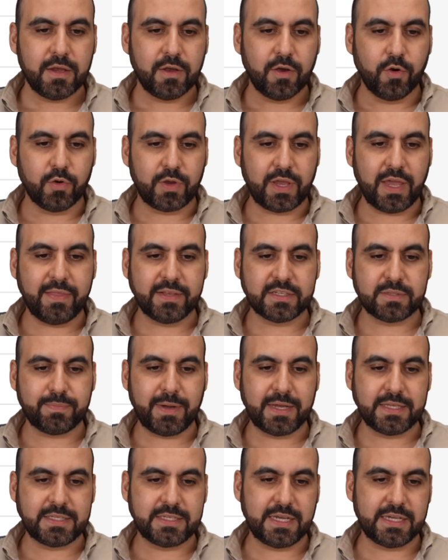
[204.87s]
Okay, this is
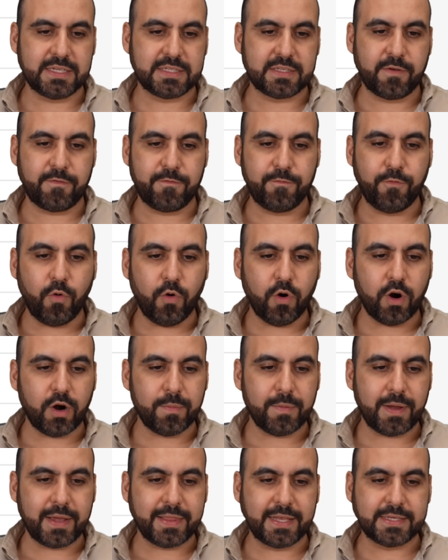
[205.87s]
my test
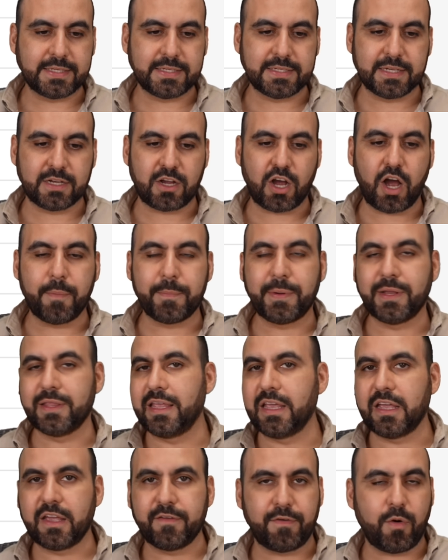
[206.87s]
form. This is the copy
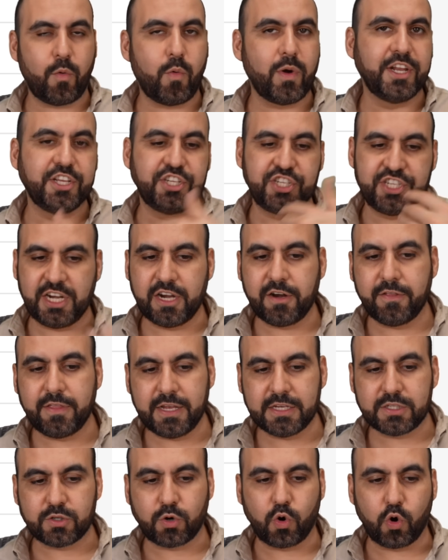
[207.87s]
link. If I want to share
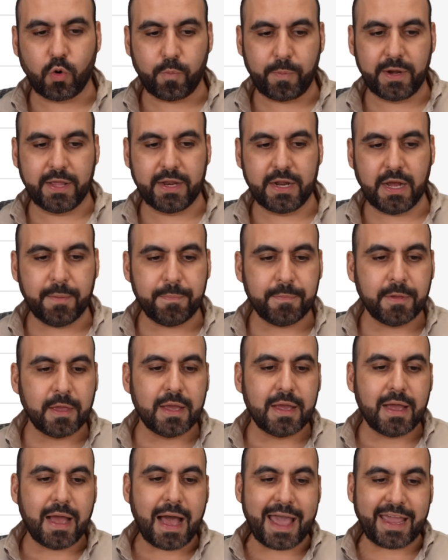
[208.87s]
this or open it up,
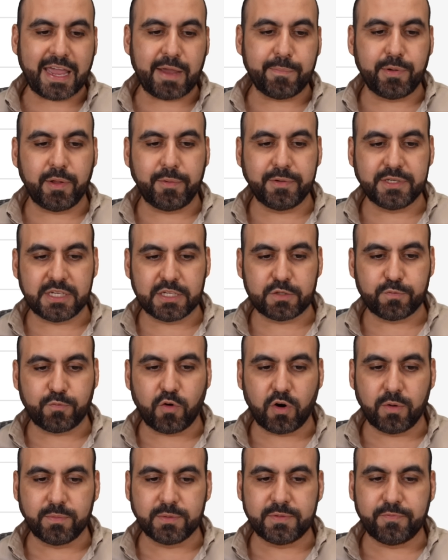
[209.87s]
I can publish this
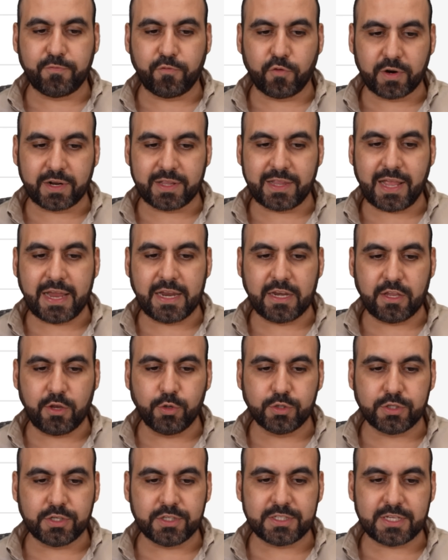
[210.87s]
form for client
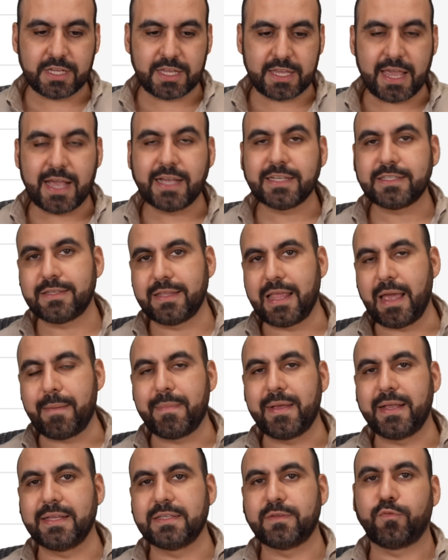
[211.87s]
users. Yes, that
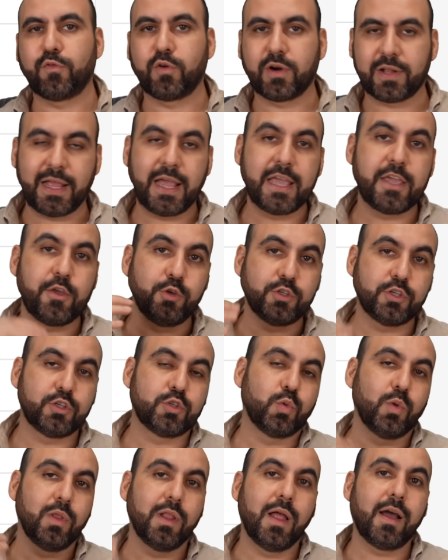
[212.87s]
means for client users
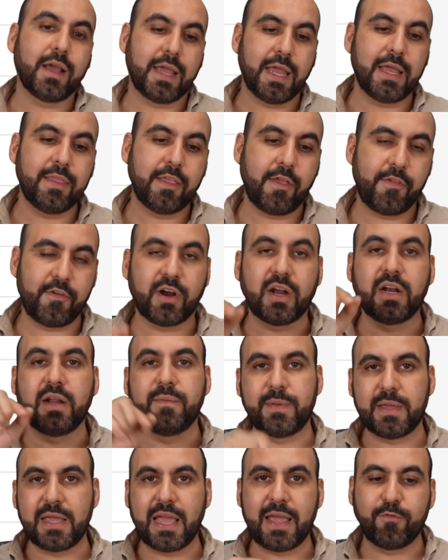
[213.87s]
who log in, they're going to
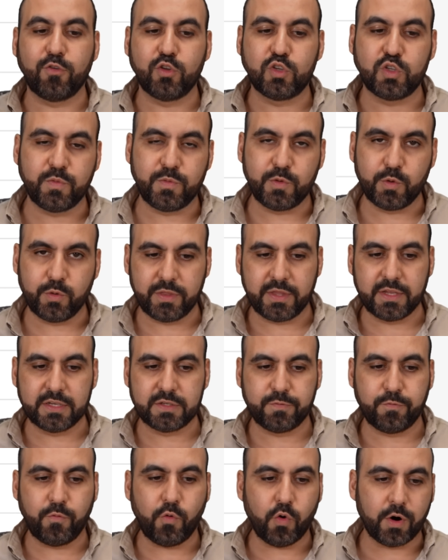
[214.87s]
be able to view
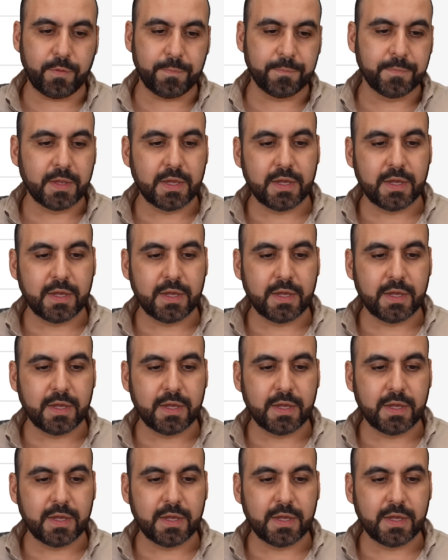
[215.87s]
this form.